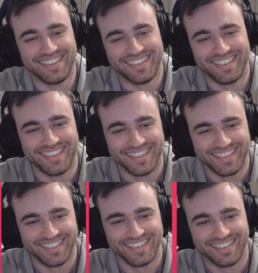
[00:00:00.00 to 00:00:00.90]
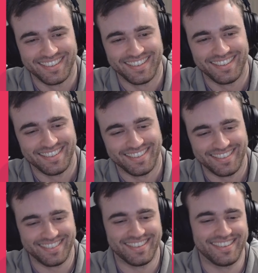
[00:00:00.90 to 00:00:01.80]

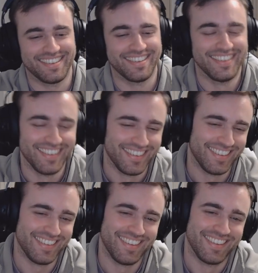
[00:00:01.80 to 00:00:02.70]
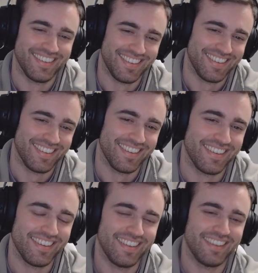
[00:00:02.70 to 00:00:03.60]

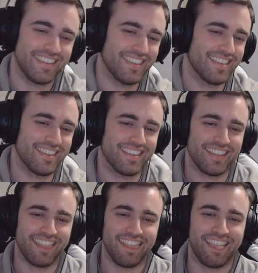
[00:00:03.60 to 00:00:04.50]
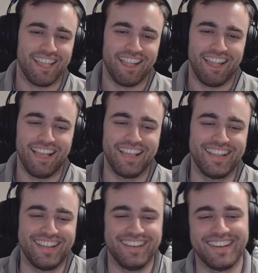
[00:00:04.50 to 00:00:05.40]

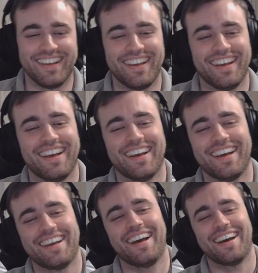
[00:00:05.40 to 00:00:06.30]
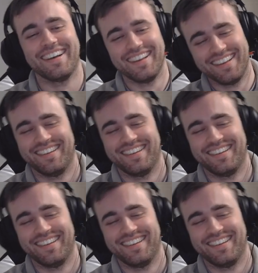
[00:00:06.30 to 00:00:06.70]
(not speaking)